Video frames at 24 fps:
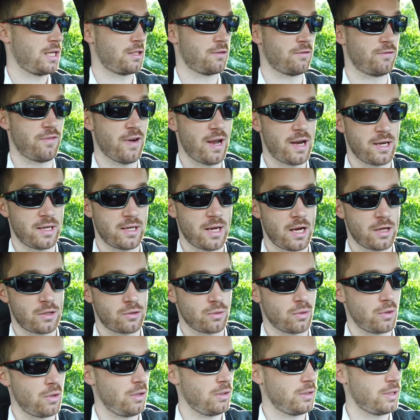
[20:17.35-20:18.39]
It's very nice
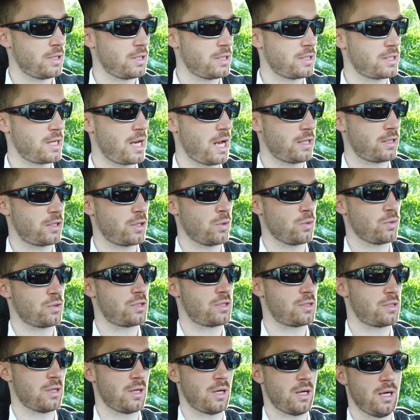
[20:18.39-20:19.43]
to hold, and it's got
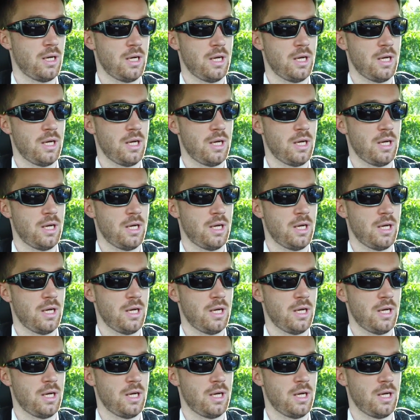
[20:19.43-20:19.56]
those